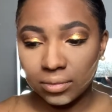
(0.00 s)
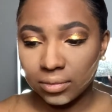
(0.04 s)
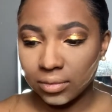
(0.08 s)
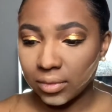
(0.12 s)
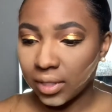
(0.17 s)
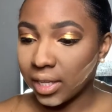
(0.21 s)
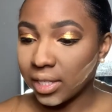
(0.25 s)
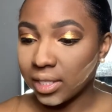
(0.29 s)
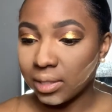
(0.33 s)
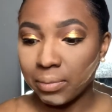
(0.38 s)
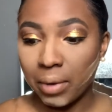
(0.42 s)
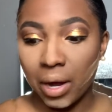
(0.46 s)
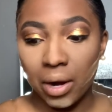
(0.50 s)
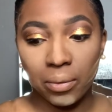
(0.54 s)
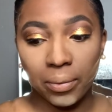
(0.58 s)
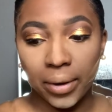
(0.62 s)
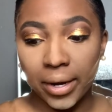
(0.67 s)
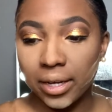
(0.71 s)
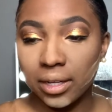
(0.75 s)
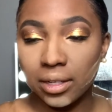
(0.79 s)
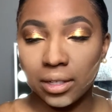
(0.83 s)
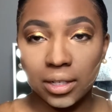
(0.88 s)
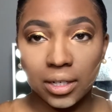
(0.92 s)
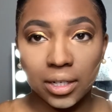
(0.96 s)
it's my
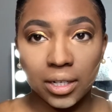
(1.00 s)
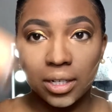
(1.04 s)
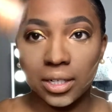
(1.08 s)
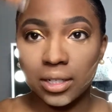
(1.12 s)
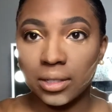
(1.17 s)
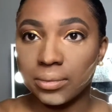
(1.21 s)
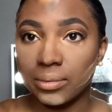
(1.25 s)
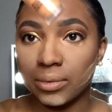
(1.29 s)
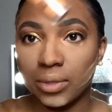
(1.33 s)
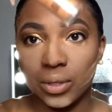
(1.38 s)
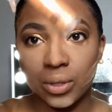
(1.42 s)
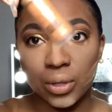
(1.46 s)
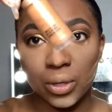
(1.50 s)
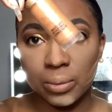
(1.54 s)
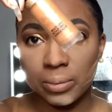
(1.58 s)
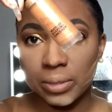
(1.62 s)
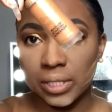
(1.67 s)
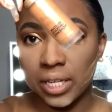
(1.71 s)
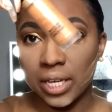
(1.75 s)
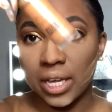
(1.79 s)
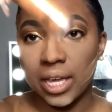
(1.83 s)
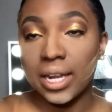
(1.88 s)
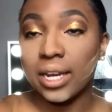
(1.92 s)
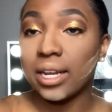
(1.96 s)
regular, you know what I'm
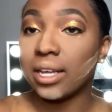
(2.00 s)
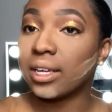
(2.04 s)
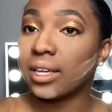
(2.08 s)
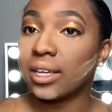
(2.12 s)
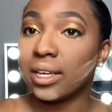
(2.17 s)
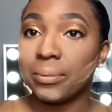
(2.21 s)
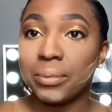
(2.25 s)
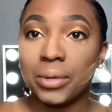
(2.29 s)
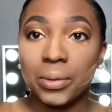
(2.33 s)
saying? And it could be